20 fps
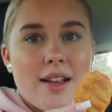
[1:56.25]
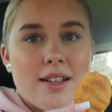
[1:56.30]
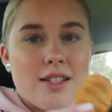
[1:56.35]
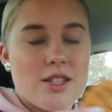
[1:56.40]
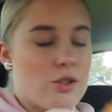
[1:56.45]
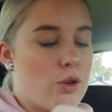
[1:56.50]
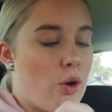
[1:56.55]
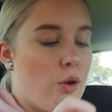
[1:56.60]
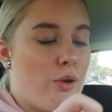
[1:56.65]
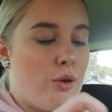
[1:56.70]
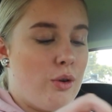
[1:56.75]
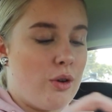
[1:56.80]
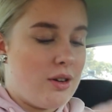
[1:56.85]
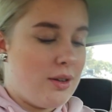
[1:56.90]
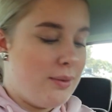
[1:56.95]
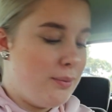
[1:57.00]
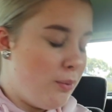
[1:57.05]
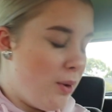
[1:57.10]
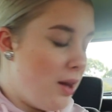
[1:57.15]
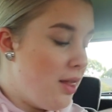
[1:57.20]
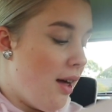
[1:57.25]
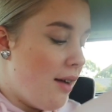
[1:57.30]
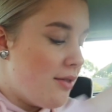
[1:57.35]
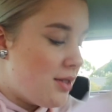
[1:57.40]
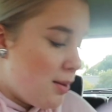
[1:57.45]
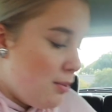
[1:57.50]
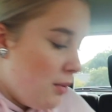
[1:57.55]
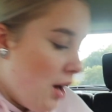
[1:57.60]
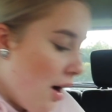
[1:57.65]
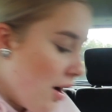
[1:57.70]
So good. We
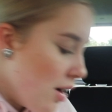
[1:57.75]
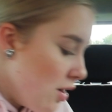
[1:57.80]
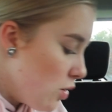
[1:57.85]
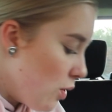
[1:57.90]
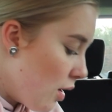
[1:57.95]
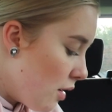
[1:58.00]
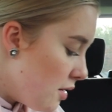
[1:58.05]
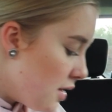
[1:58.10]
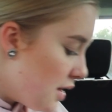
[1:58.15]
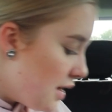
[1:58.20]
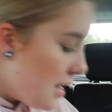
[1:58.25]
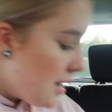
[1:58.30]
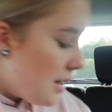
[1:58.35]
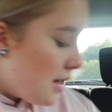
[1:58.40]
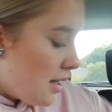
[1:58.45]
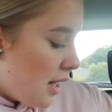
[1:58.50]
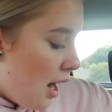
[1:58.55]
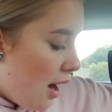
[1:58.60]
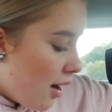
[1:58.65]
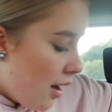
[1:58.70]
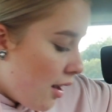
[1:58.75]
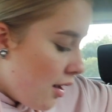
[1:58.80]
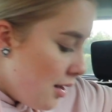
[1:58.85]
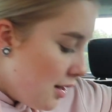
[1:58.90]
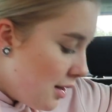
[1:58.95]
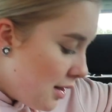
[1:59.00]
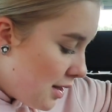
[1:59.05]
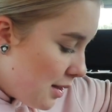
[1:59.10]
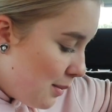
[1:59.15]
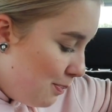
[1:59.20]
love some nuggets. I got 6
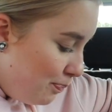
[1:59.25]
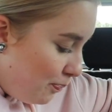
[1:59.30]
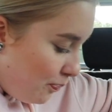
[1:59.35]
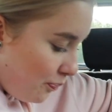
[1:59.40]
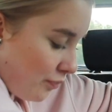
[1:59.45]
nuggets.